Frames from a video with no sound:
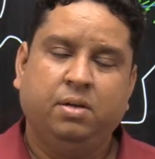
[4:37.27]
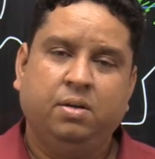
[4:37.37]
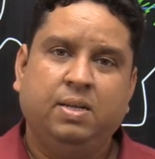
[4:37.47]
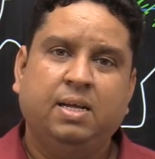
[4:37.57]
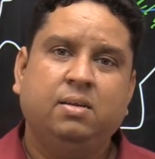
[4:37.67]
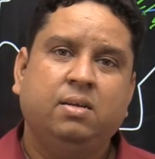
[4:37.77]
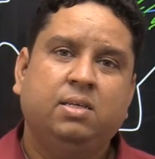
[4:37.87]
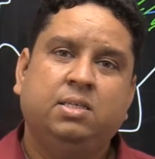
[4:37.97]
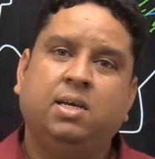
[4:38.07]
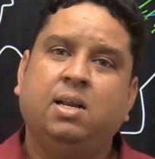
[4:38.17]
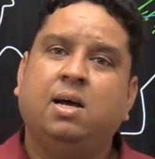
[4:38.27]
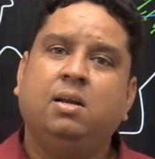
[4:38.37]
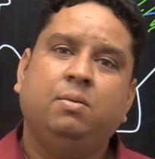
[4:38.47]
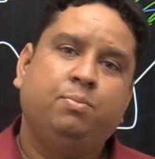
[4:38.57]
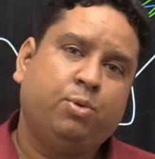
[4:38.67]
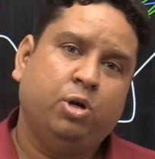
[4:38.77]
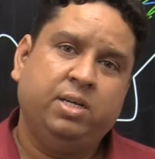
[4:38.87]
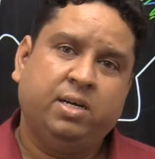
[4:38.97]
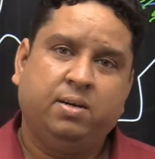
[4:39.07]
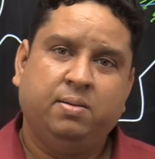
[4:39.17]
then Salal
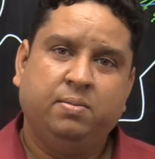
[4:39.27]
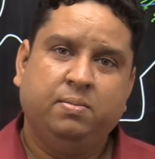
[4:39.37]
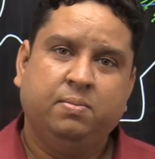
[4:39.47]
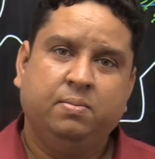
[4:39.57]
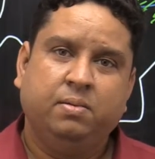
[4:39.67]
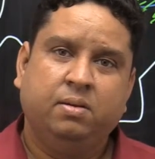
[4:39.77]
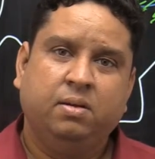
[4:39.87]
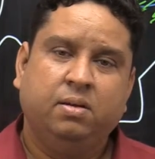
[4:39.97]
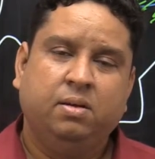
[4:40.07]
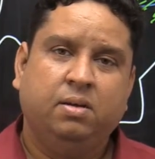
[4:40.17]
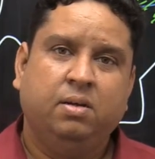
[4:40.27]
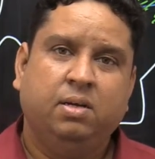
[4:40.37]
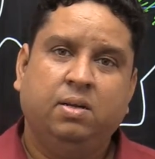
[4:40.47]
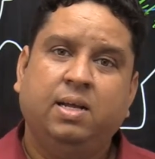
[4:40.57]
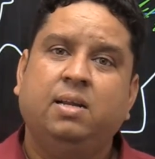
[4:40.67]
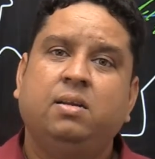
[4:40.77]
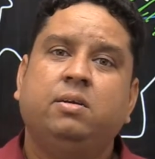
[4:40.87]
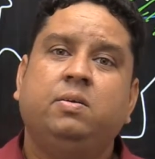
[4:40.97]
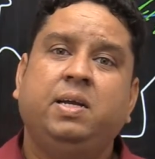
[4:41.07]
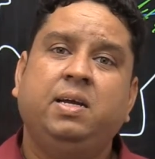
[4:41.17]
project, then
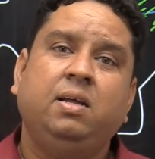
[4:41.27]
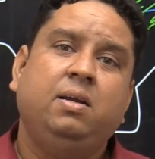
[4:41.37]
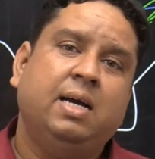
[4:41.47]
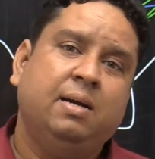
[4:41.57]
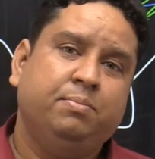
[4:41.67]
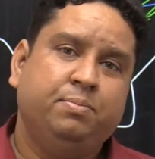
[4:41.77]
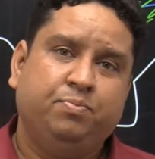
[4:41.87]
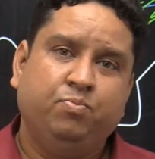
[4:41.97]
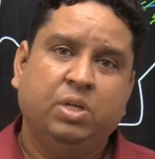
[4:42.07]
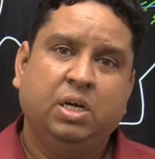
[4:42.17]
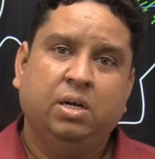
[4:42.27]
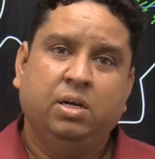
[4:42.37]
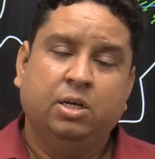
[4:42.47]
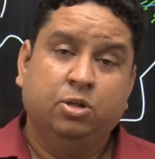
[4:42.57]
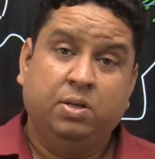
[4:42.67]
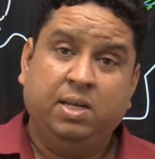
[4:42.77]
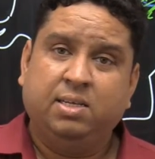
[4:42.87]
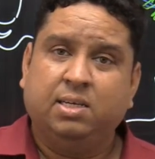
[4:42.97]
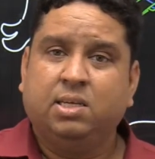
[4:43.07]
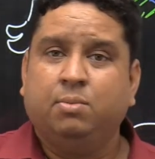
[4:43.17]
Tihri Dam. So these
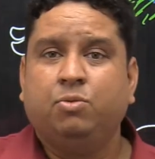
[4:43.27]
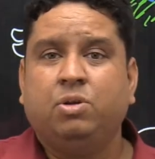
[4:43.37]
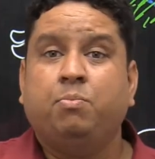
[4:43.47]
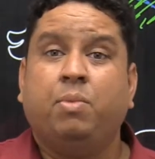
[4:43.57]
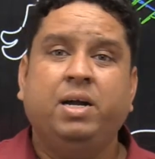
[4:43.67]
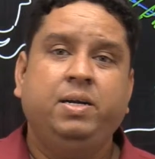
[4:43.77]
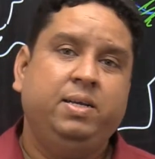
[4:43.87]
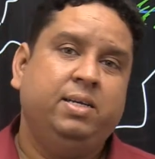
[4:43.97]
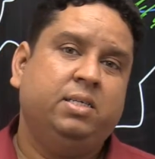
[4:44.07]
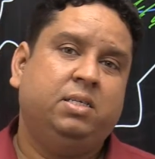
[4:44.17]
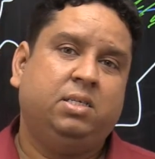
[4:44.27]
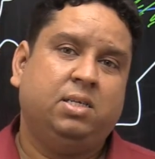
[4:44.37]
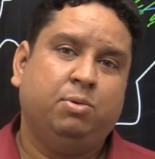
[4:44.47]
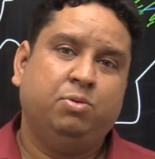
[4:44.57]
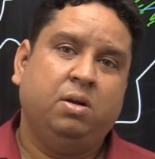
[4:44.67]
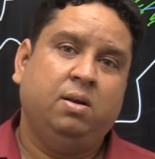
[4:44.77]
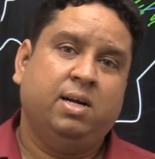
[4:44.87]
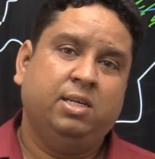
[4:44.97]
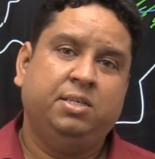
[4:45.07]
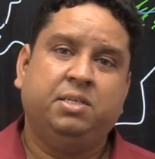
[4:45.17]
are some of the mightiest, some of the
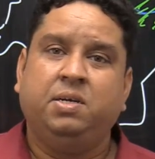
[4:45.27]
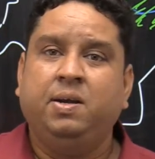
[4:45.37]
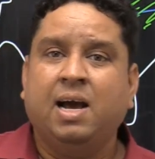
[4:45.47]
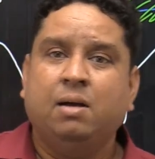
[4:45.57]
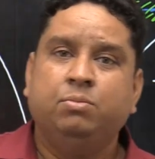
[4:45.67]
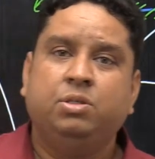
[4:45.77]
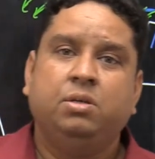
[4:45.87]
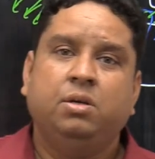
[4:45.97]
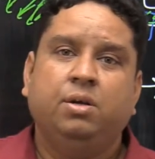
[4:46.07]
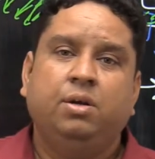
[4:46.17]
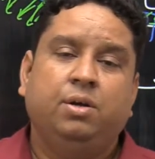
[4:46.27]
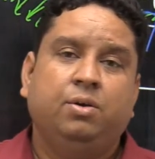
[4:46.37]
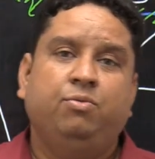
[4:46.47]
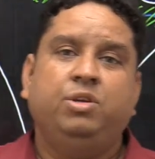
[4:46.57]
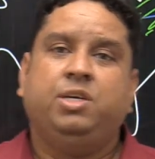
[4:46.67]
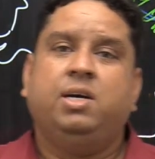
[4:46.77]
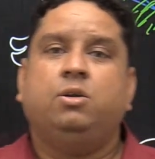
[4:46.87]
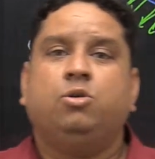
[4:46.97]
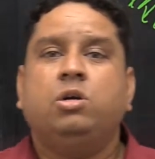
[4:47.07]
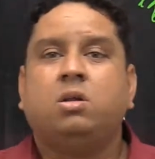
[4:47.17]
largest dams which are
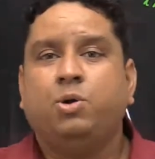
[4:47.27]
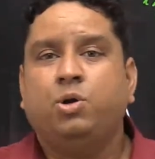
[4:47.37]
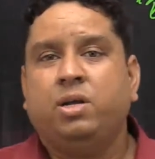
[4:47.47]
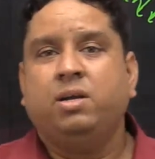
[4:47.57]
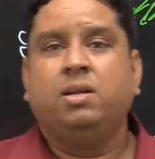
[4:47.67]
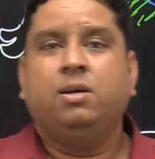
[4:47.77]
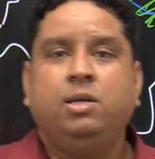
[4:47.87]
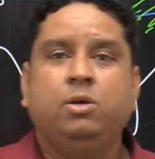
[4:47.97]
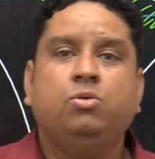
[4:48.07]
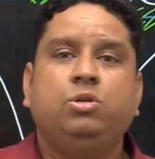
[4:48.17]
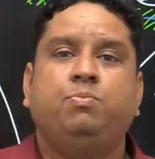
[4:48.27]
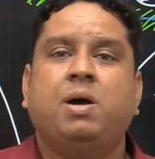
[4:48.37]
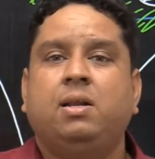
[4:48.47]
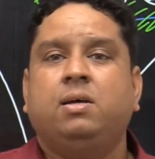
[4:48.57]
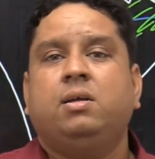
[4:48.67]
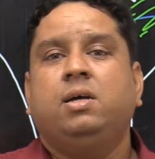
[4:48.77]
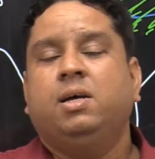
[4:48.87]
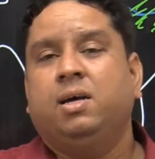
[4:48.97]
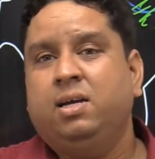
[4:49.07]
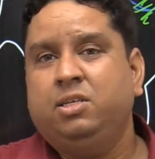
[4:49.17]
contributing in a huge manner
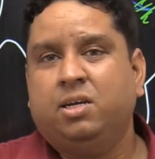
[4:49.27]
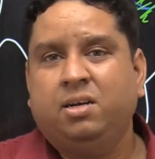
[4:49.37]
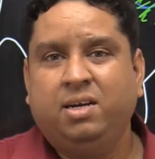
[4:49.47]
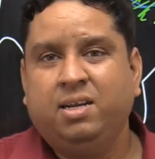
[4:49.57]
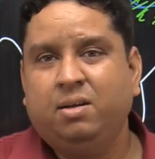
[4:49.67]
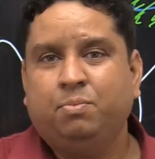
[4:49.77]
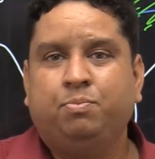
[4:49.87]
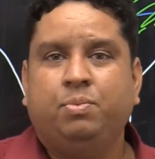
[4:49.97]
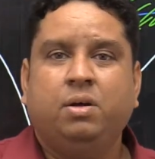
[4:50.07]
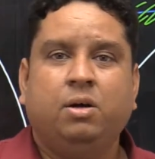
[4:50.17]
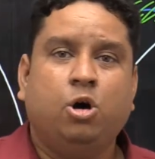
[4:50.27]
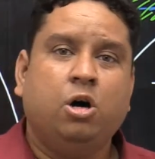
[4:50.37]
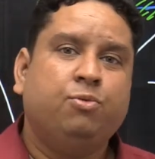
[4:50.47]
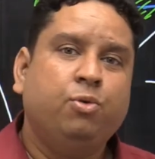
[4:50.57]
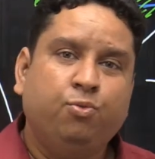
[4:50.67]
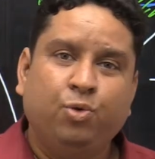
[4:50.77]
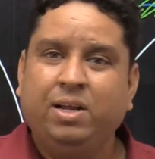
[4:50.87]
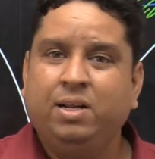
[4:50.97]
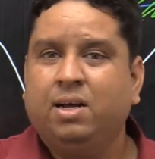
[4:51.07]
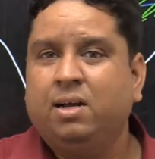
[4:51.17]
in generating or
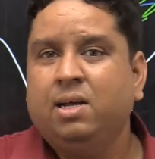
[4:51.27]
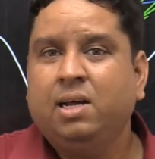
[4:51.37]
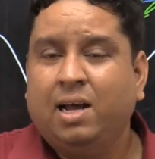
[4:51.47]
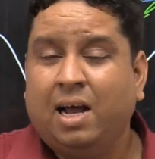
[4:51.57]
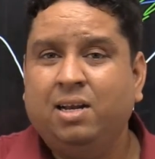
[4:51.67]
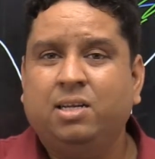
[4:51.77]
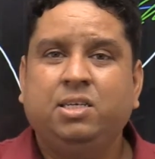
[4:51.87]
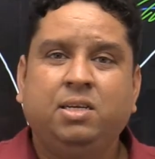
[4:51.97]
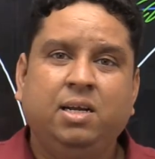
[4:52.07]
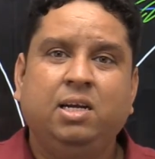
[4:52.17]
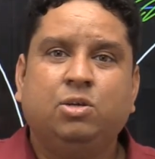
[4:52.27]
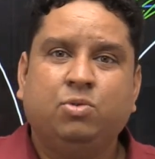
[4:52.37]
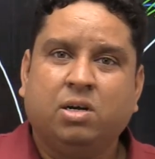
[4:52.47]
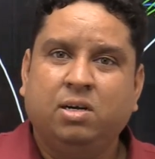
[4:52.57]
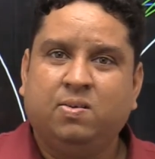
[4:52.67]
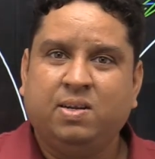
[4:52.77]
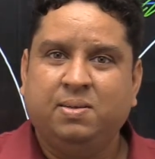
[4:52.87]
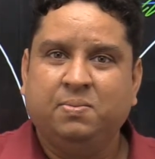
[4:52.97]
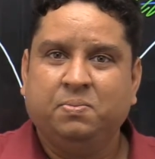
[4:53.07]
fulfilling the energy needs of the country.